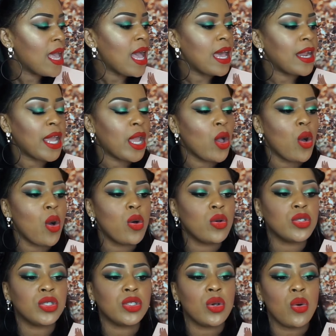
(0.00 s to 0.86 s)
And I
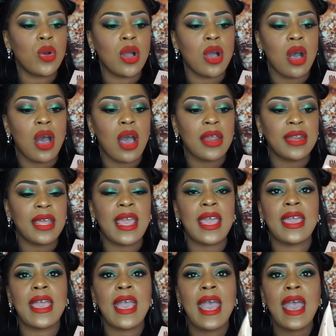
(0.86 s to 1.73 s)
also got
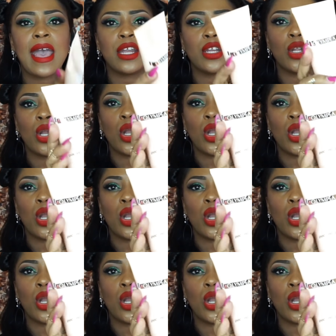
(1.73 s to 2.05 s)
a hand